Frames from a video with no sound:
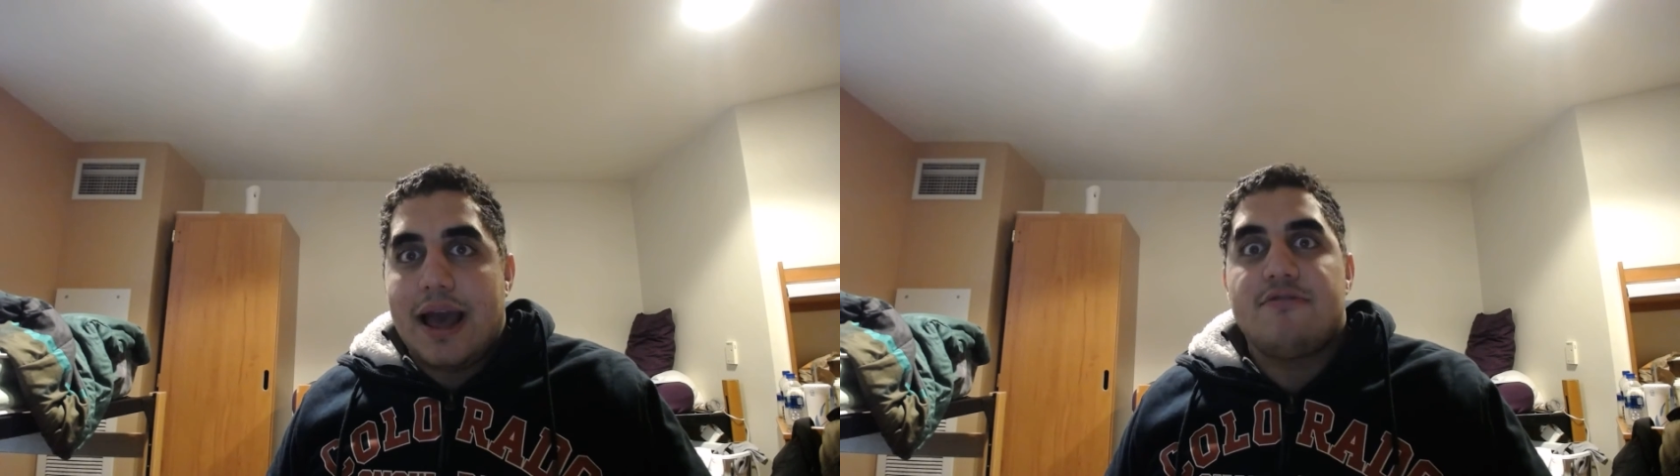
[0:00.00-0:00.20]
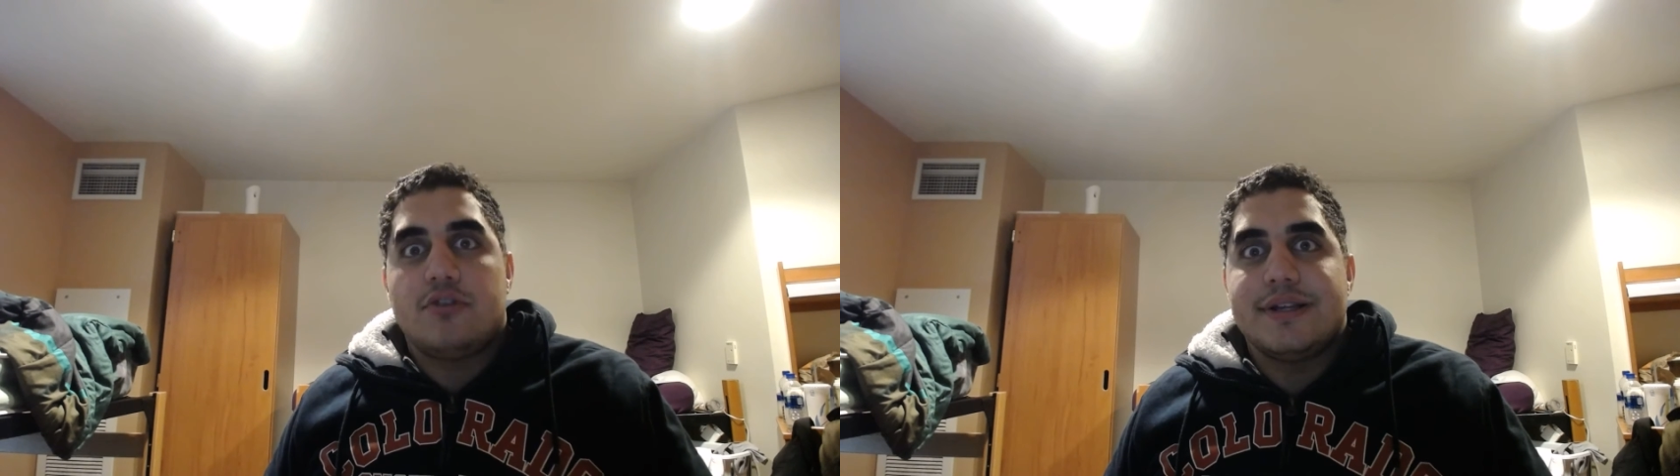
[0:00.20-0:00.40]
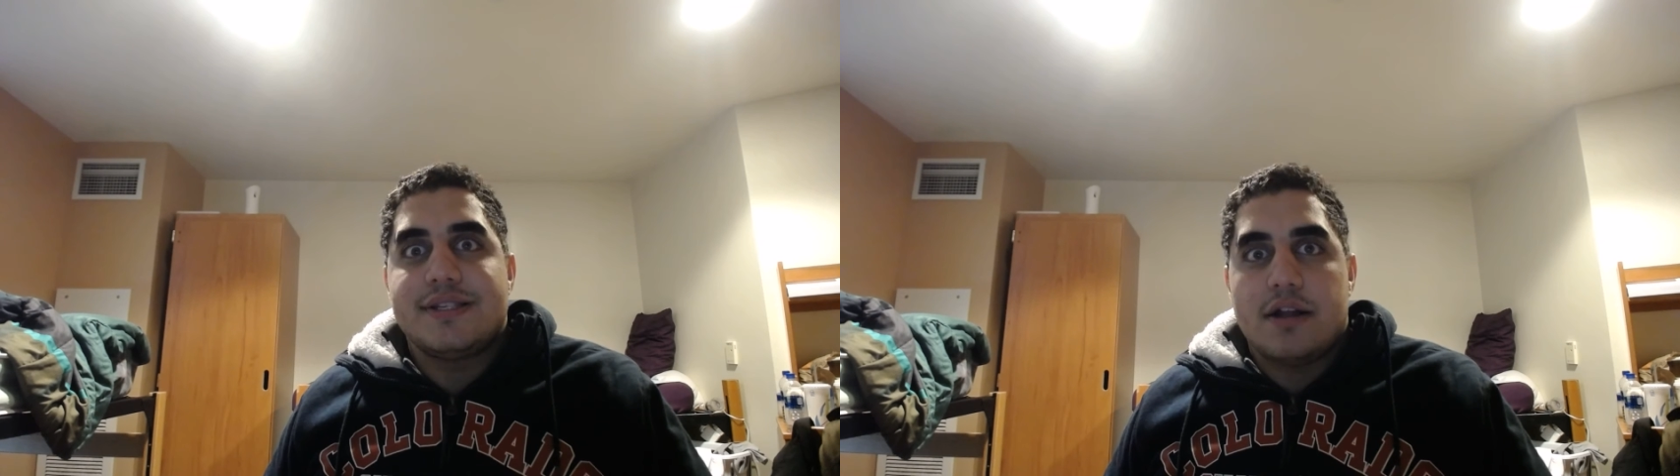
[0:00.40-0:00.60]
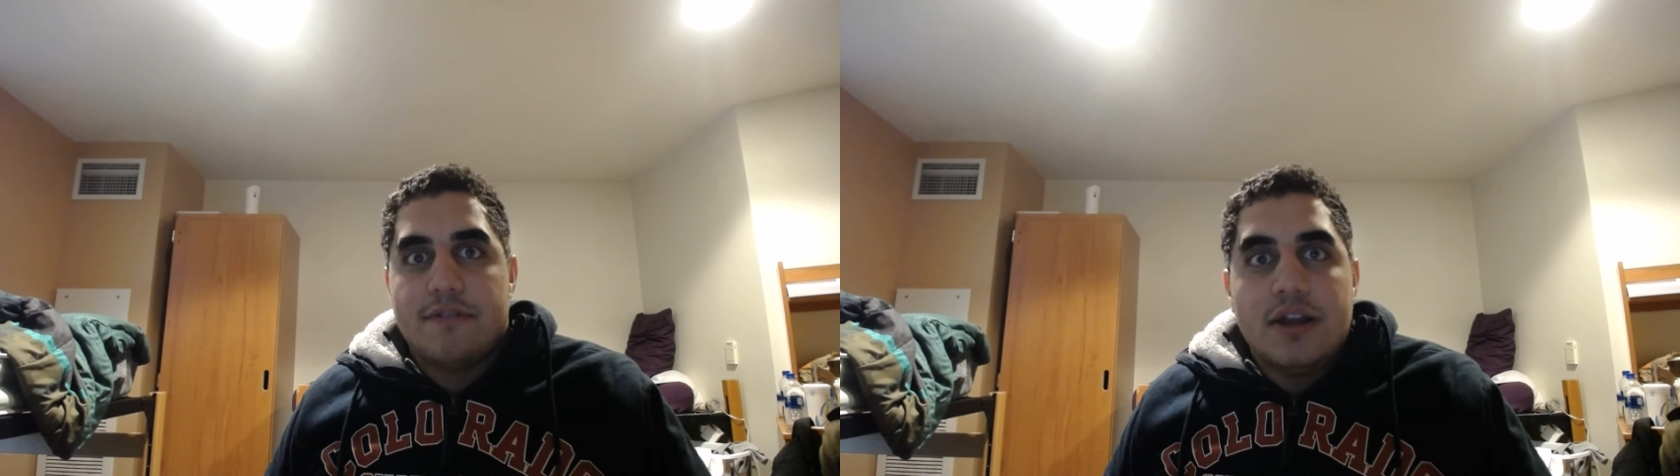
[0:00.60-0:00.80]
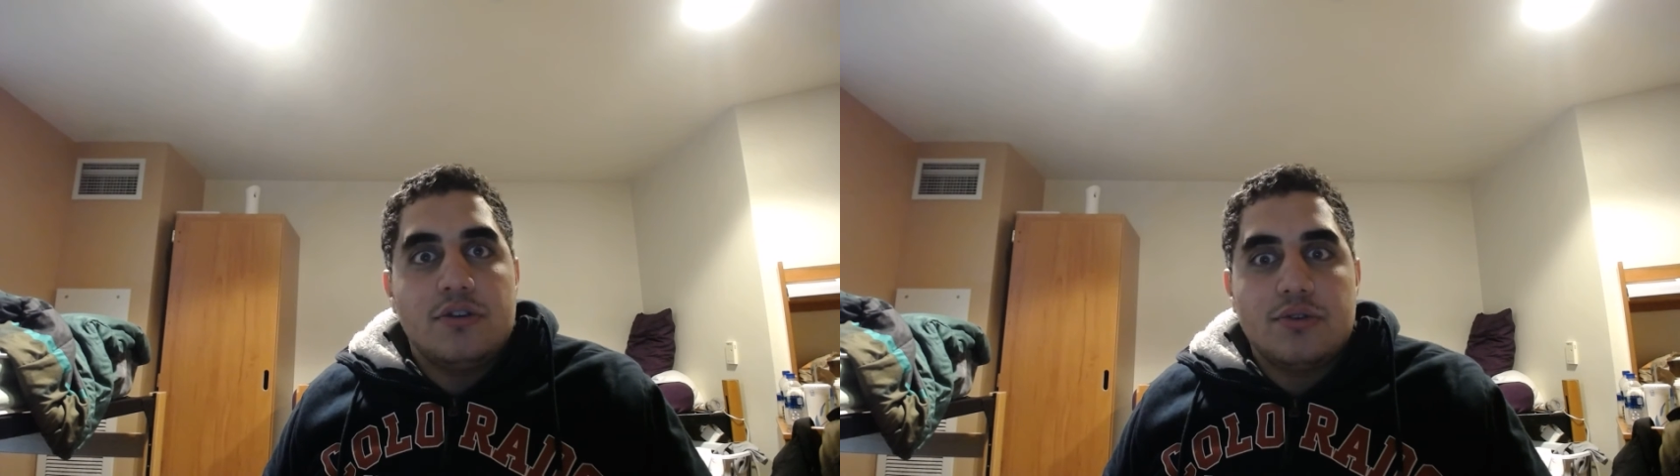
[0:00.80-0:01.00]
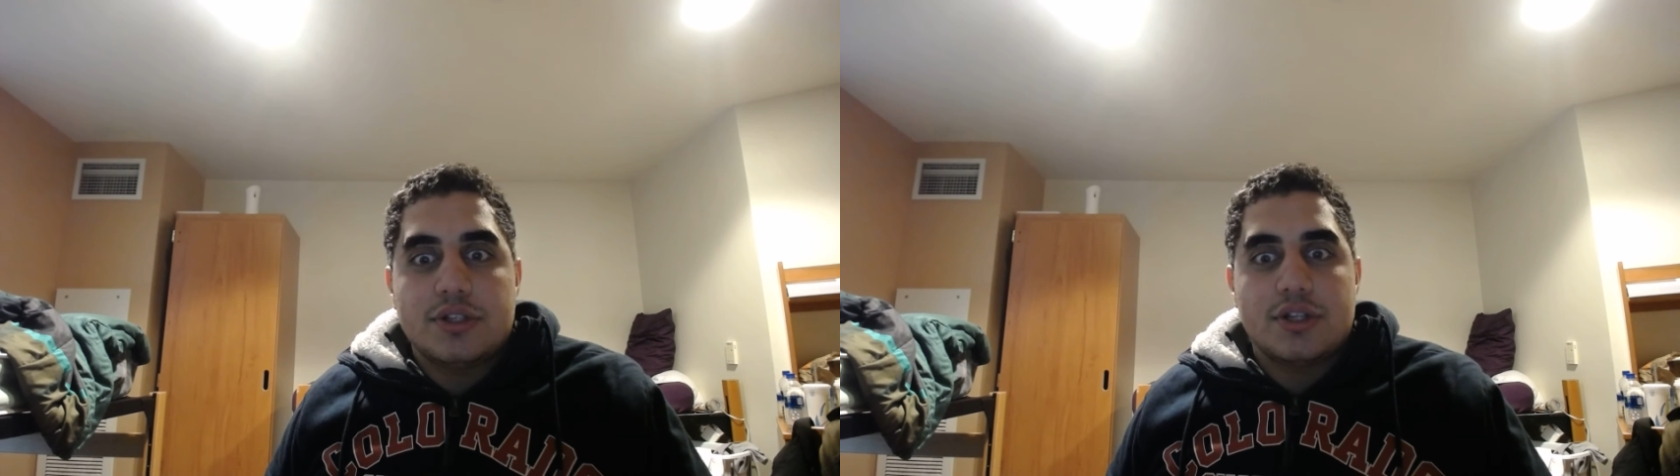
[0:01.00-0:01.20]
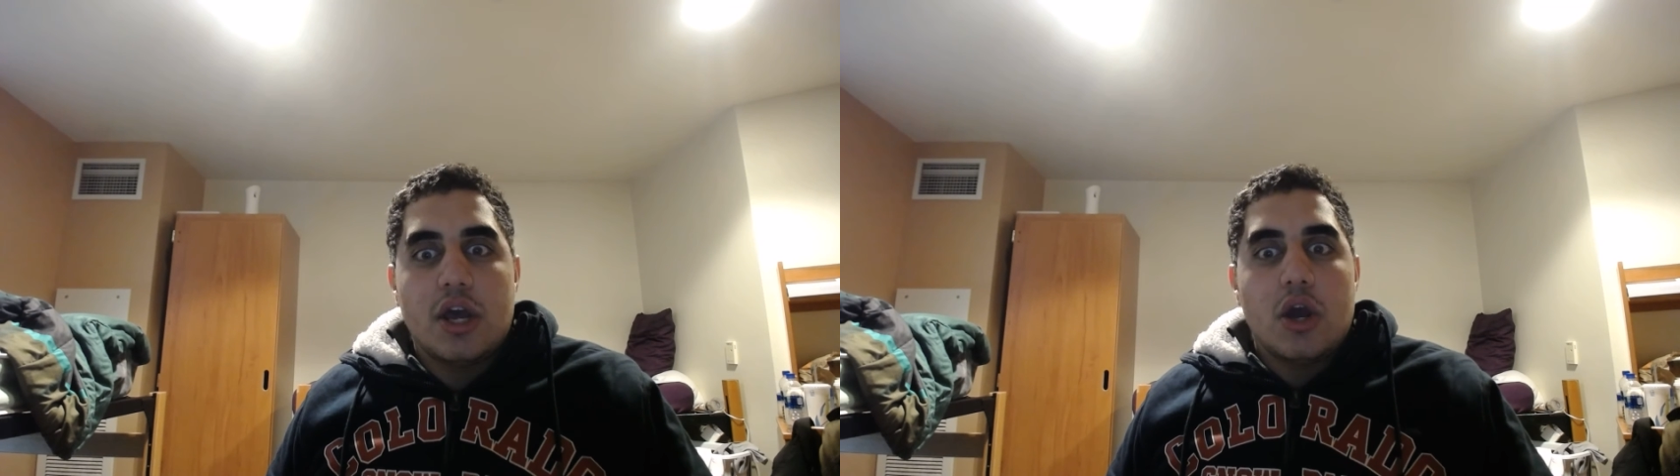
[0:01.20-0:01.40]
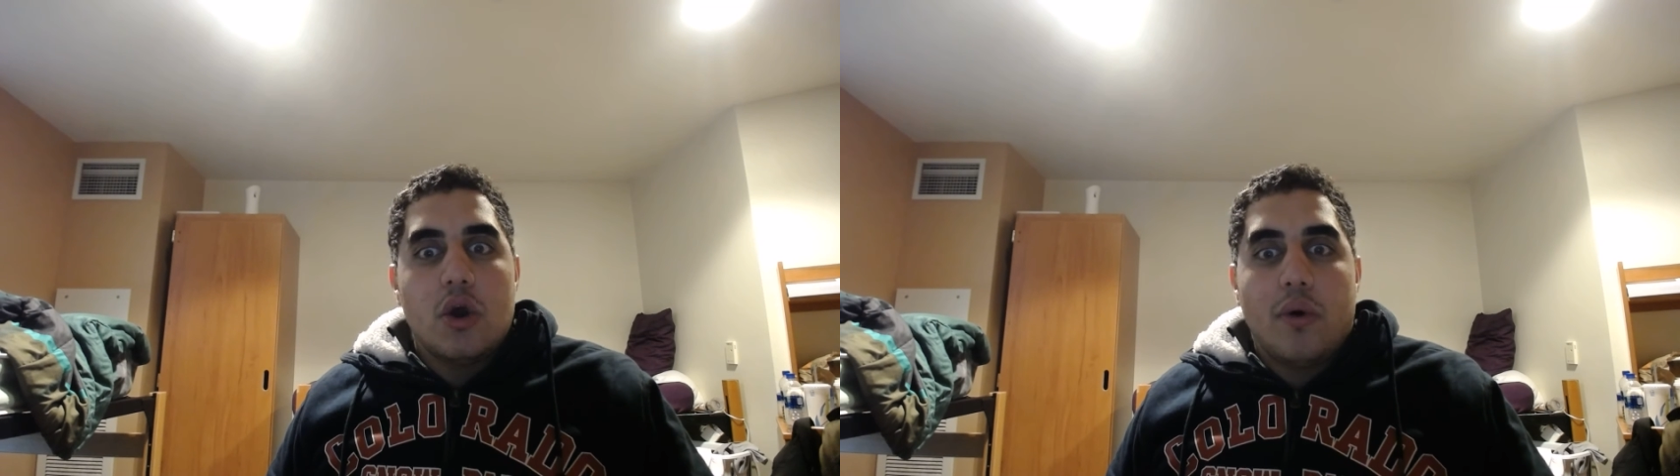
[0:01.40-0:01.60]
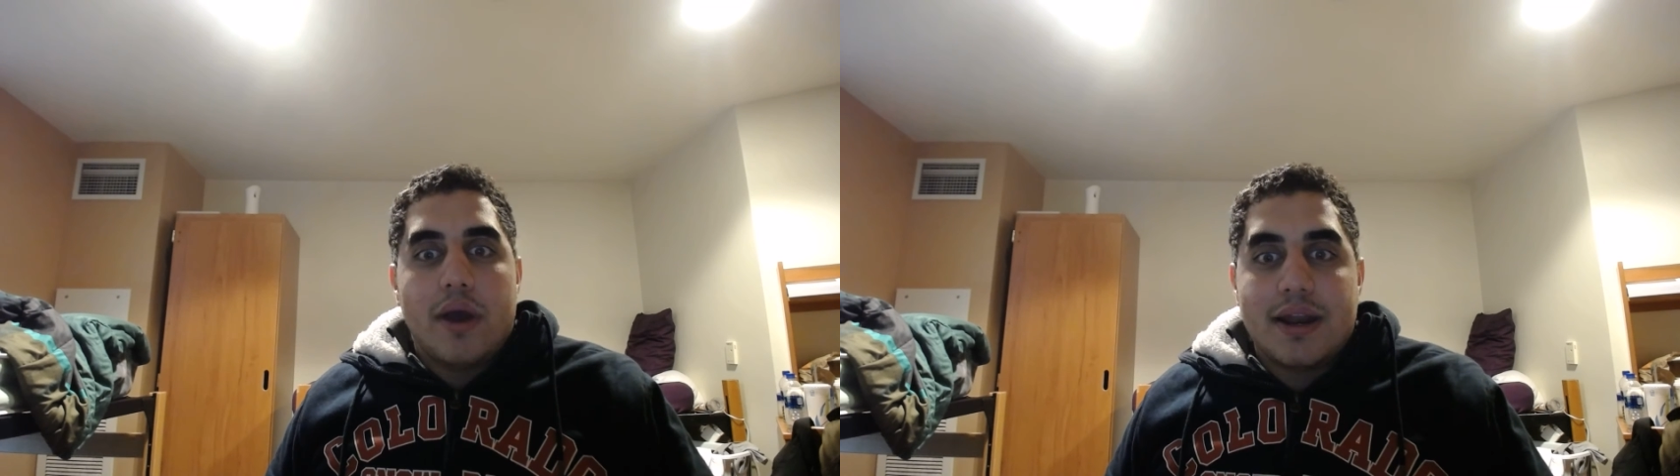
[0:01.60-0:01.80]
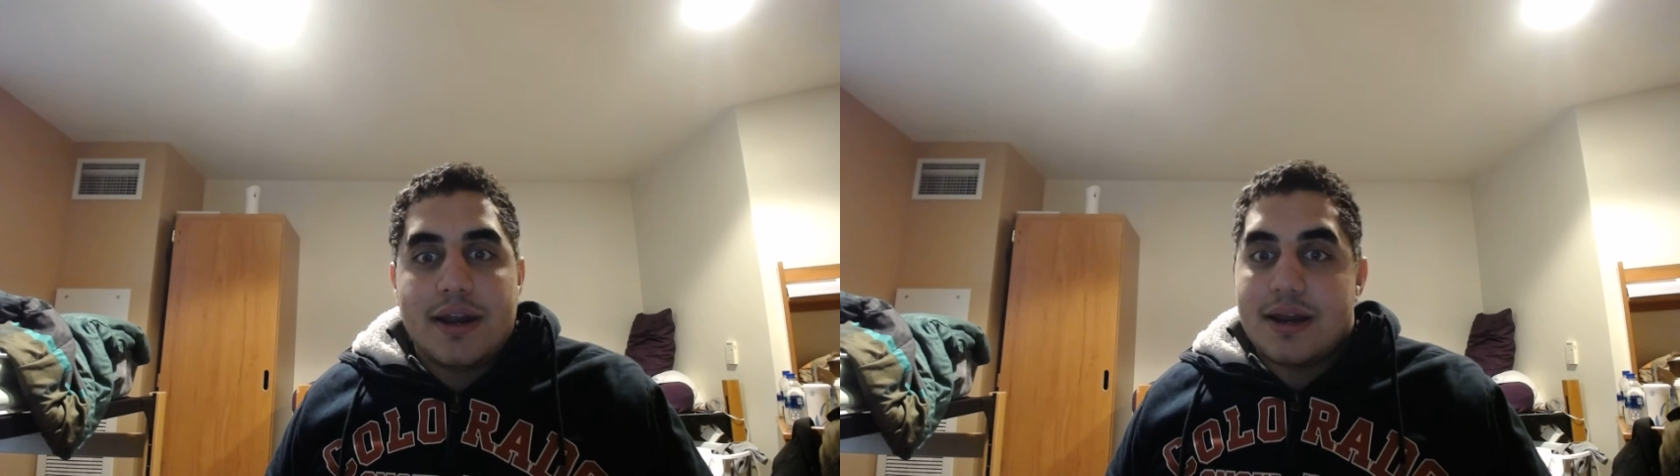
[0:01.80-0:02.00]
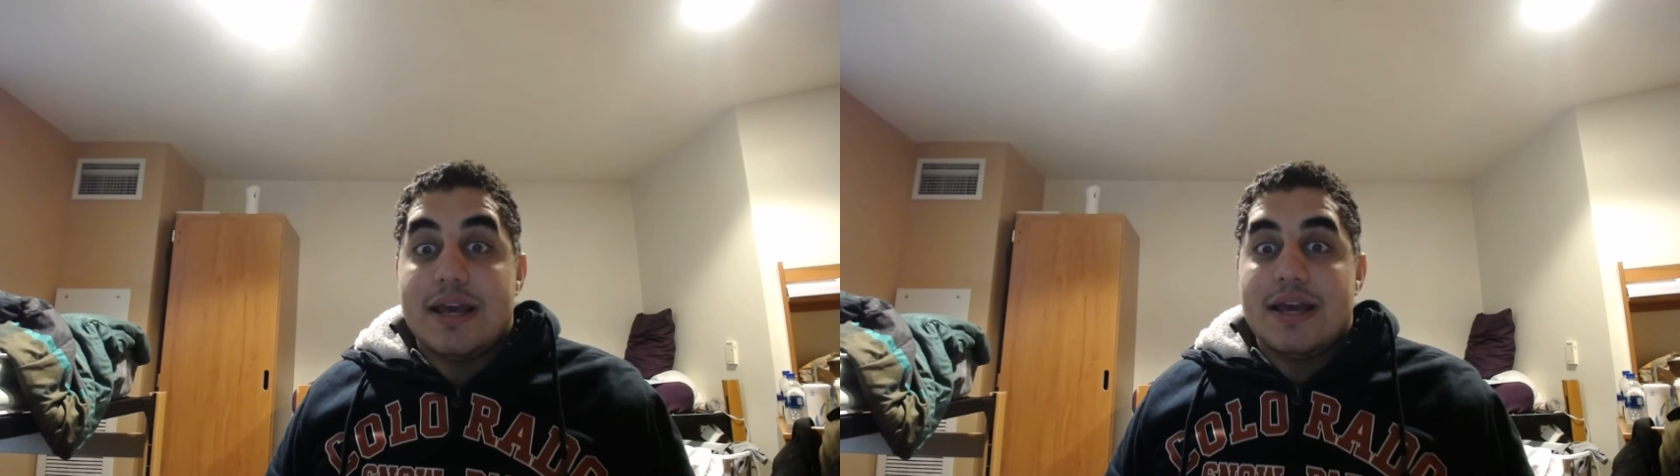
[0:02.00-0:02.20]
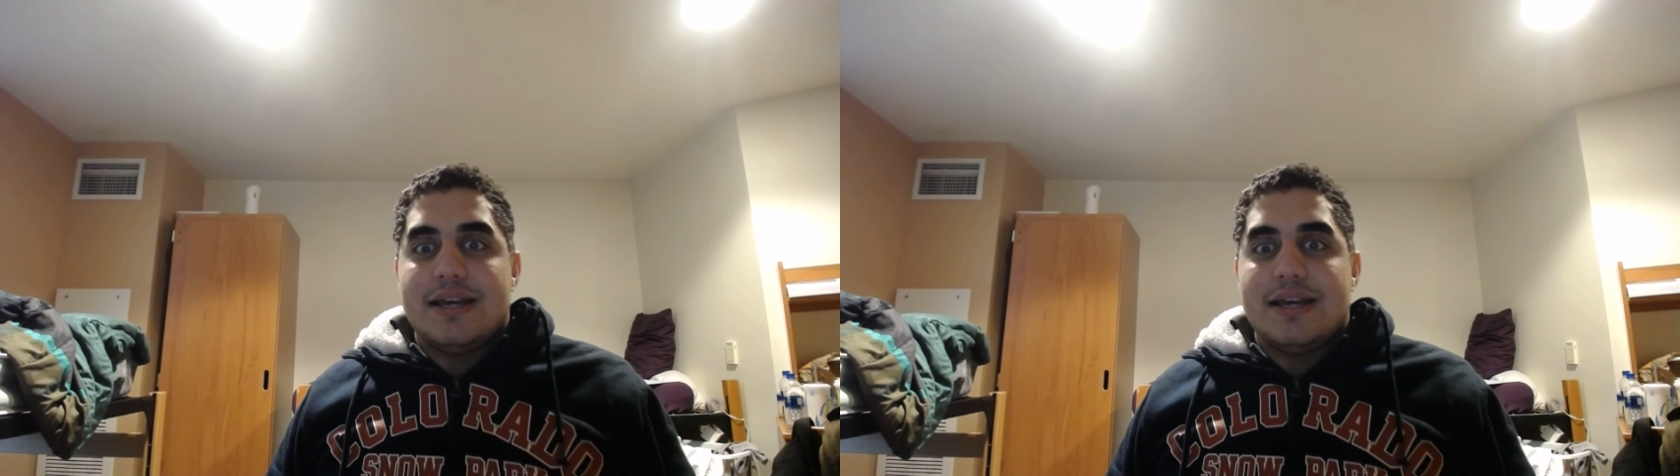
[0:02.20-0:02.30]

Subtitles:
after his self-interest, when